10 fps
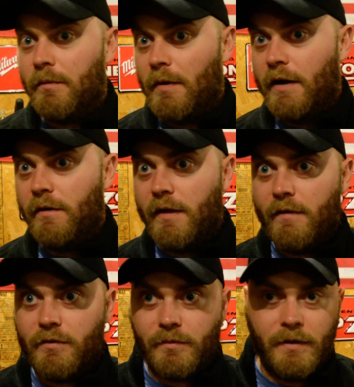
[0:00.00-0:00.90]
I know they
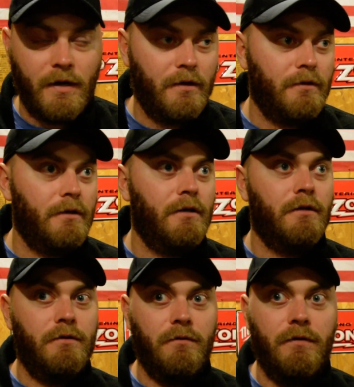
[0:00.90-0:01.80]
have a
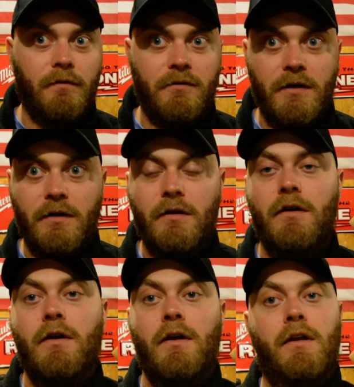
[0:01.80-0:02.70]
300, 250,
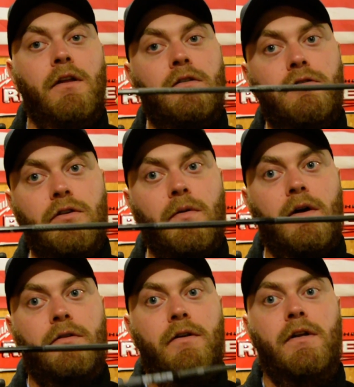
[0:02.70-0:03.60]

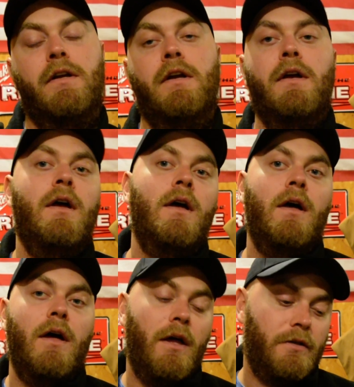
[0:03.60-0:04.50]
200,
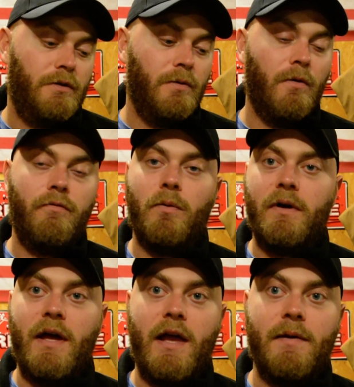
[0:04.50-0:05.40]
204
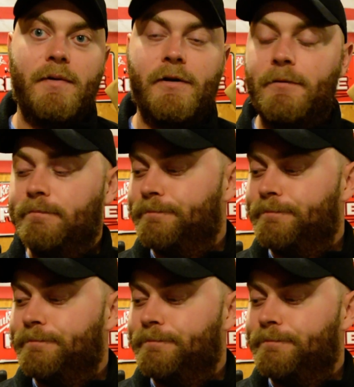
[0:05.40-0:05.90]
diameter.